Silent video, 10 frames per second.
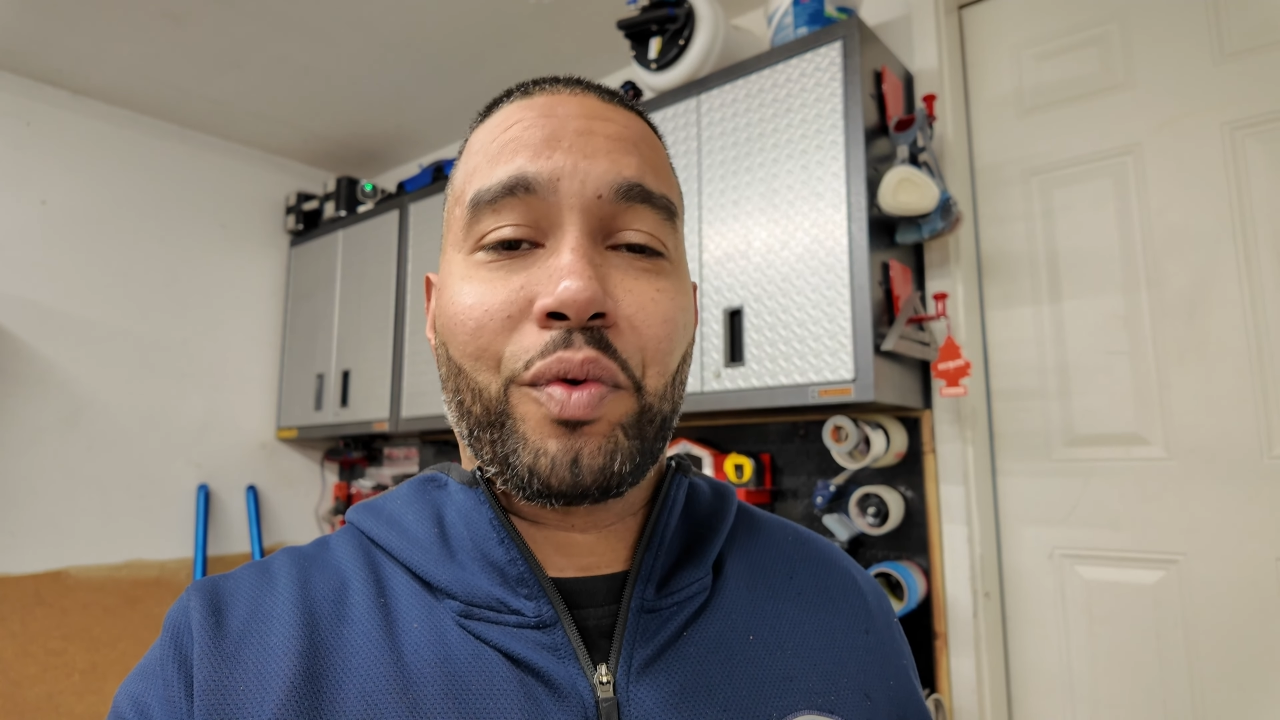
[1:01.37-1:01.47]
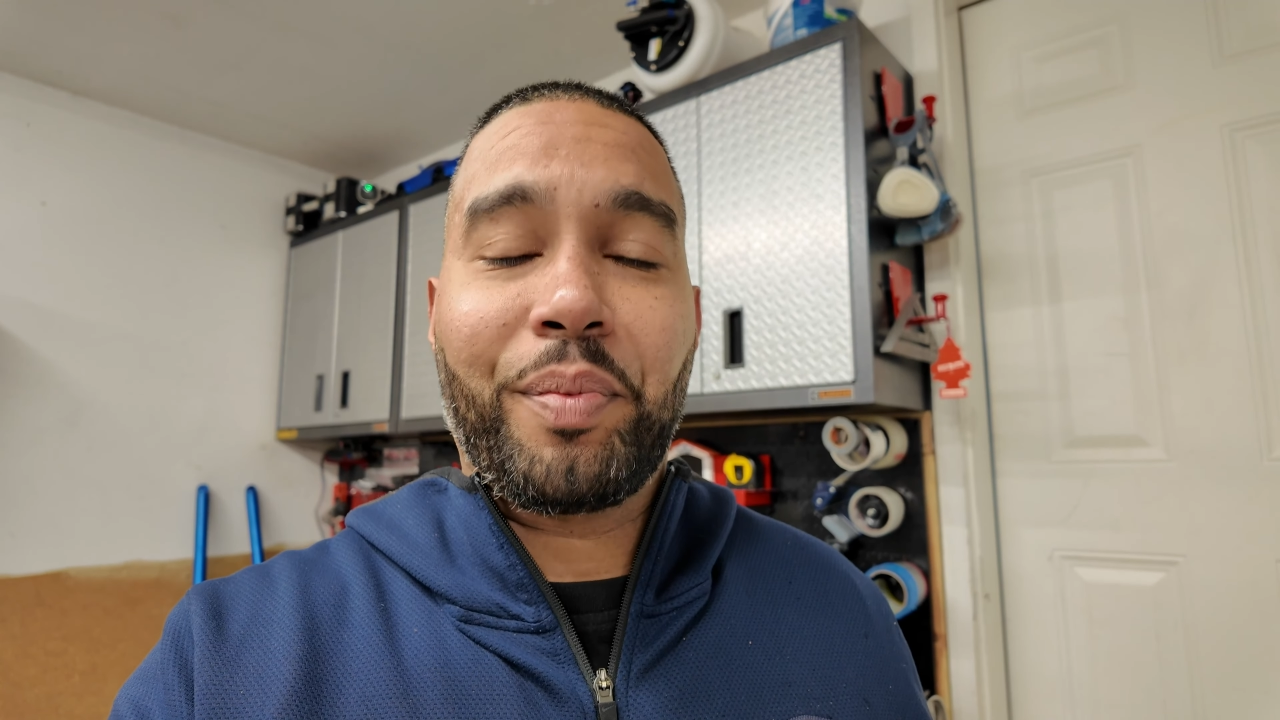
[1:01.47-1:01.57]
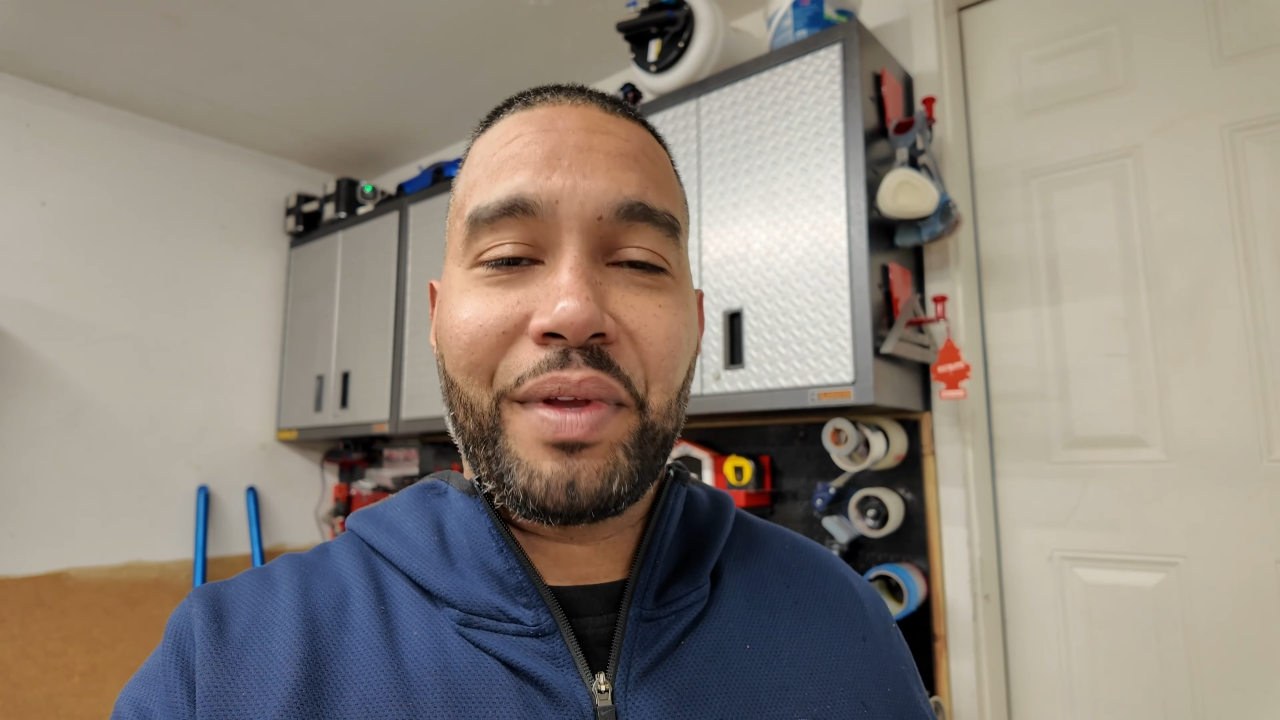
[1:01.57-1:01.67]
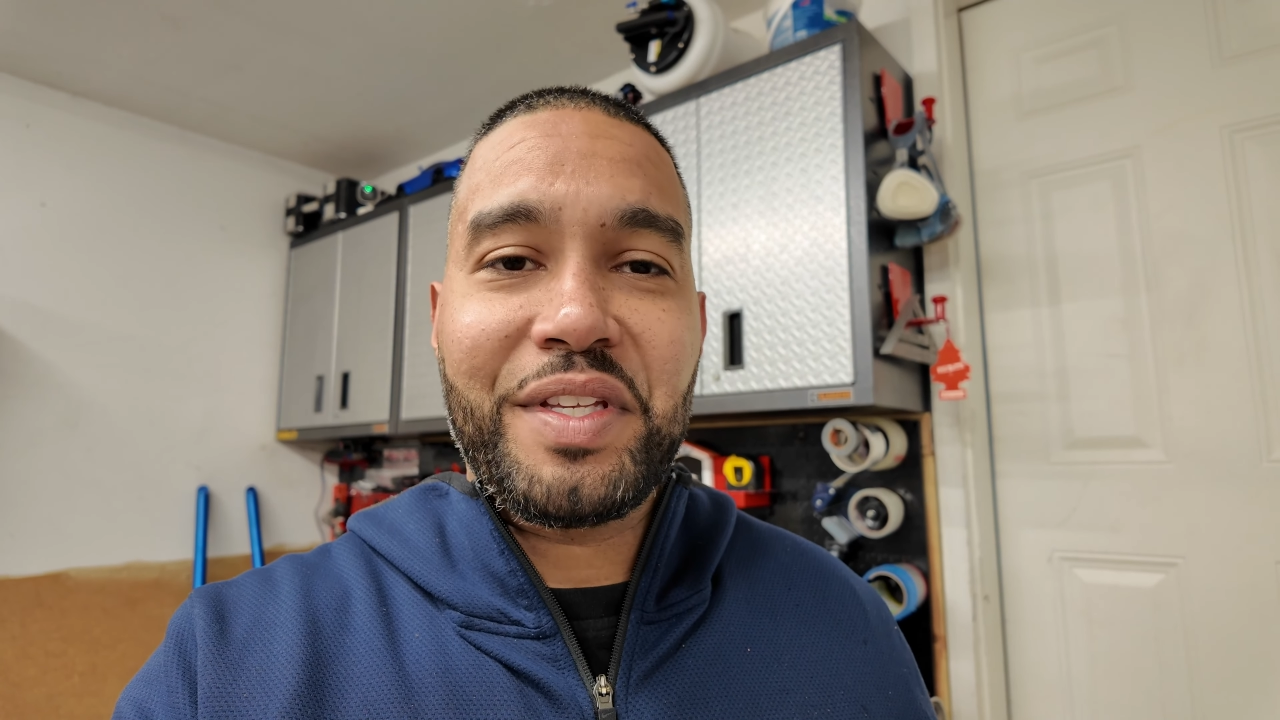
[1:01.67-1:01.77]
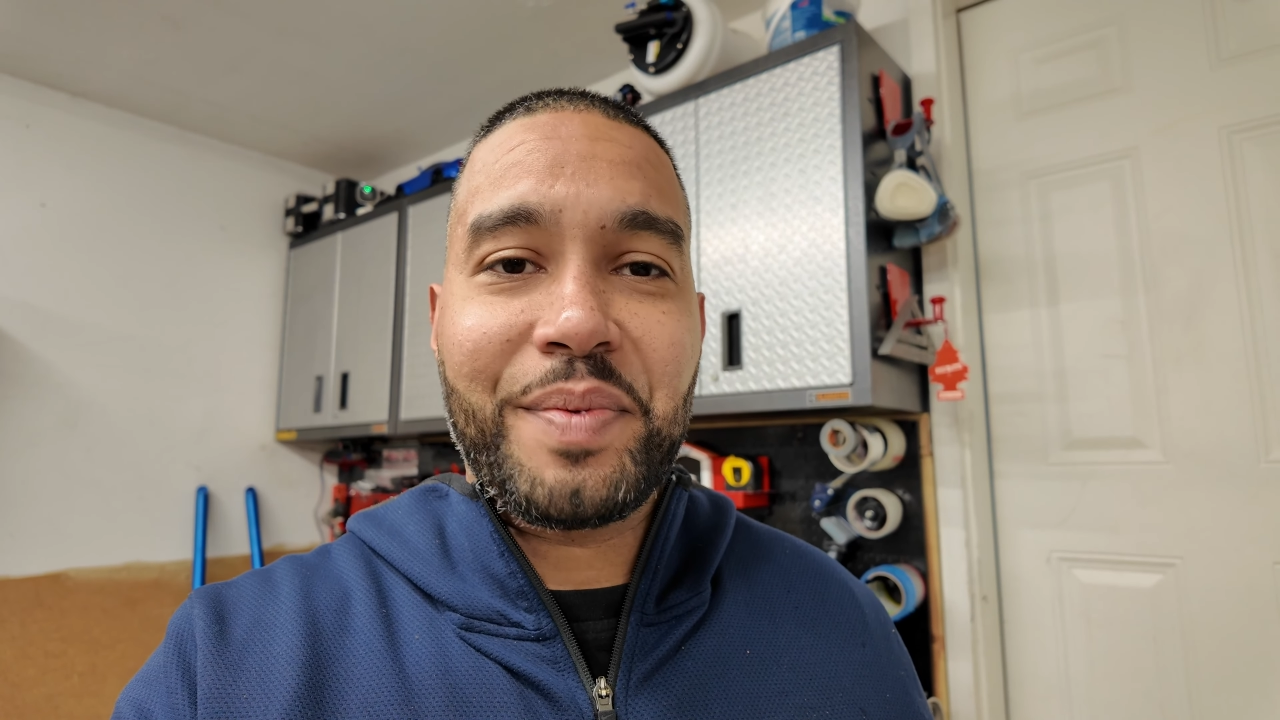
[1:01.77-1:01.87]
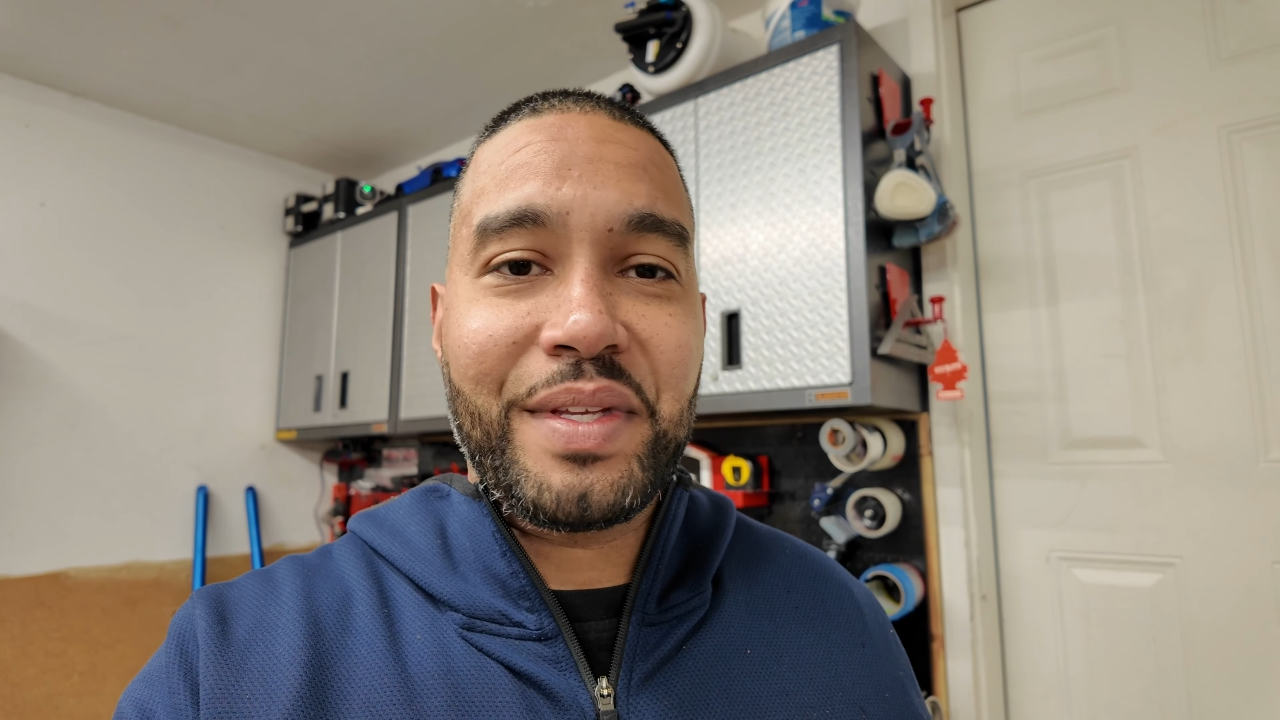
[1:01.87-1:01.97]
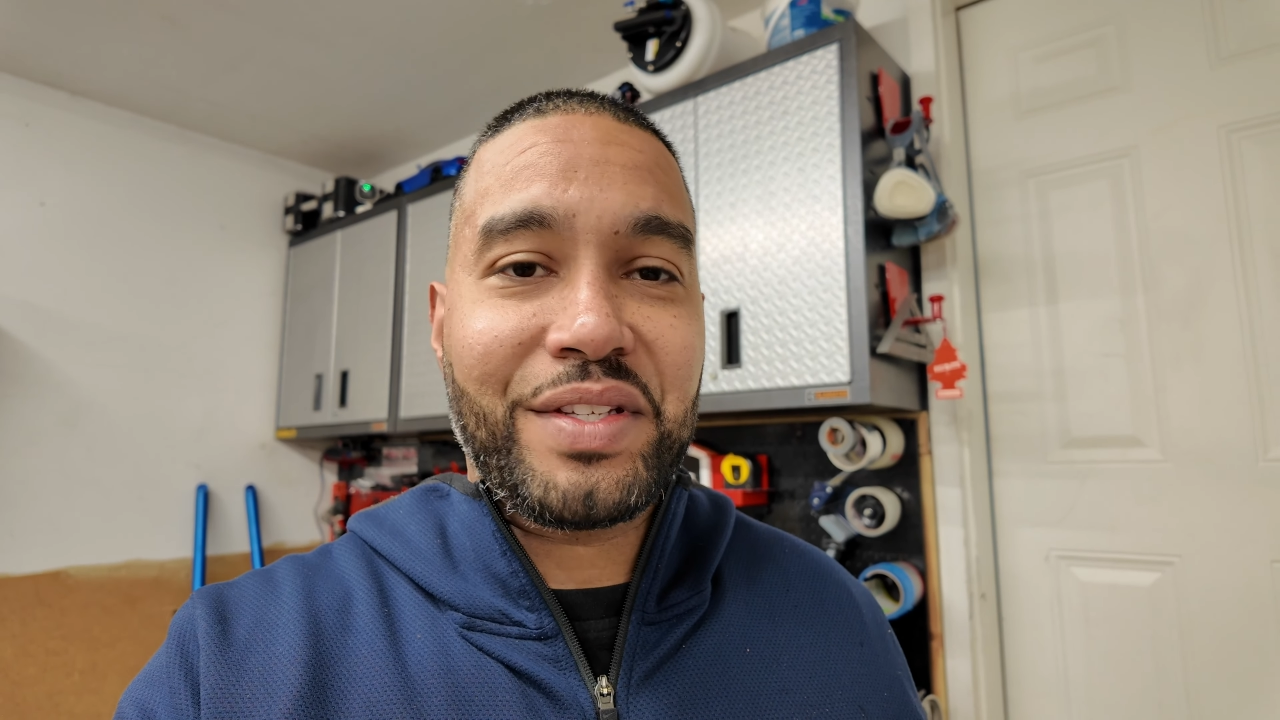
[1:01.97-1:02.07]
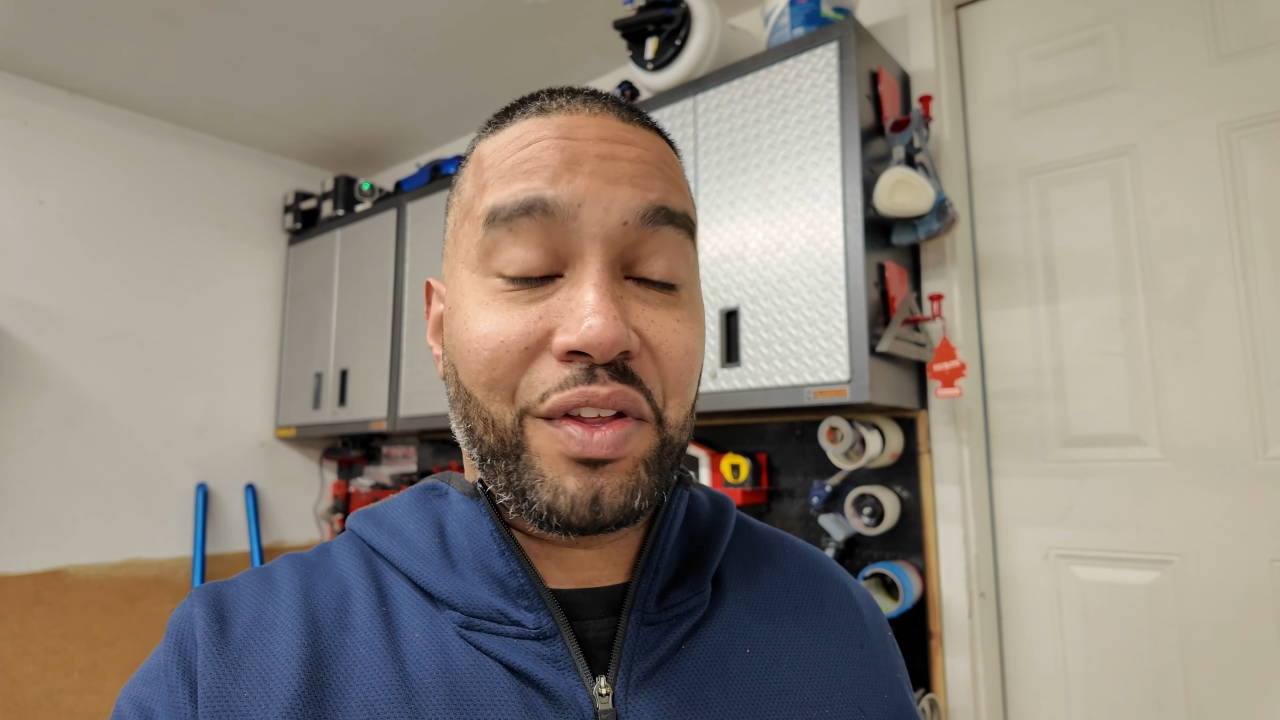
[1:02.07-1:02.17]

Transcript: replacements,